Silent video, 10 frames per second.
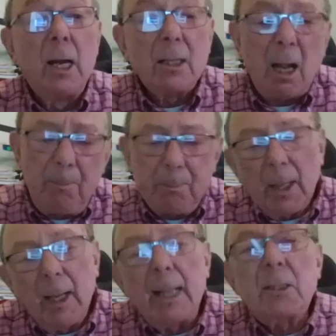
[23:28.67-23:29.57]
So
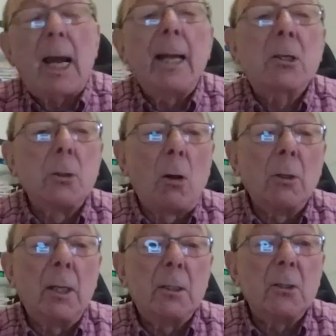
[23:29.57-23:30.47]
it takes
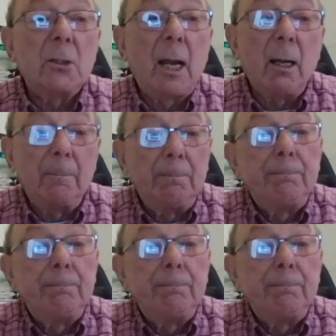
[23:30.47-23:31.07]
longer to sell.